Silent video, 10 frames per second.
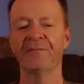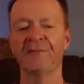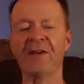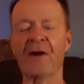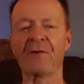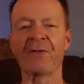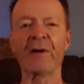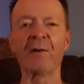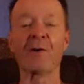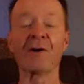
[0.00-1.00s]
you know,
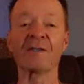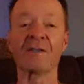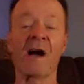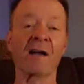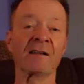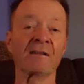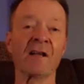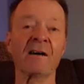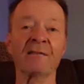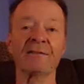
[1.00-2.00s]
three words God is
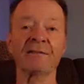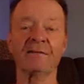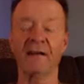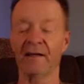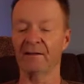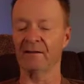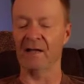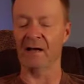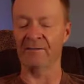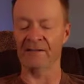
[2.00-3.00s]
love, and
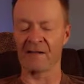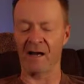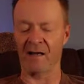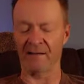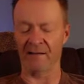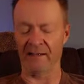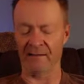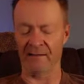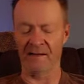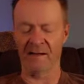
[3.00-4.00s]
love is God.
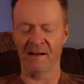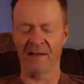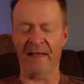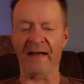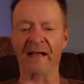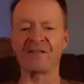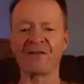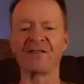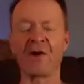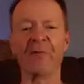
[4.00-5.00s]
And that
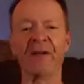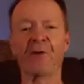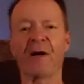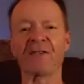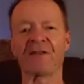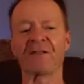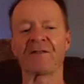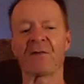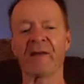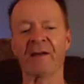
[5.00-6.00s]
answers so many questions
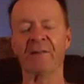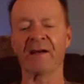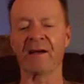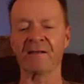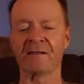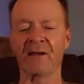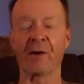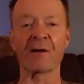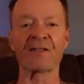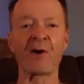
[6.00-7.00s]
for me because there
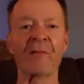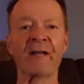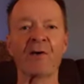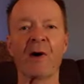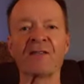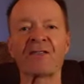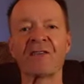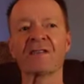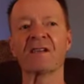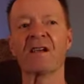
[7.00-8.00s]
are so many
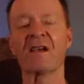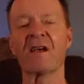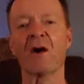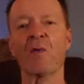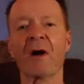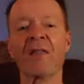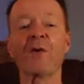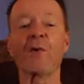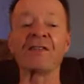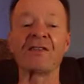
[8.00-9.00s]
questions. One of the
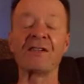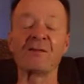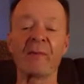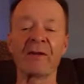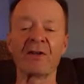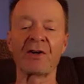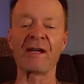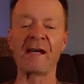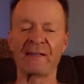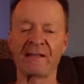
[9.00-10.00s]
questions we've been looking
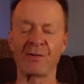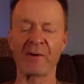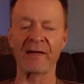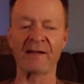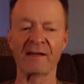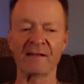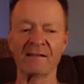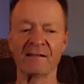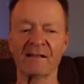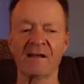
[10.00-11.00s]
at this week
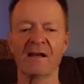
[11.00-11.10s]
is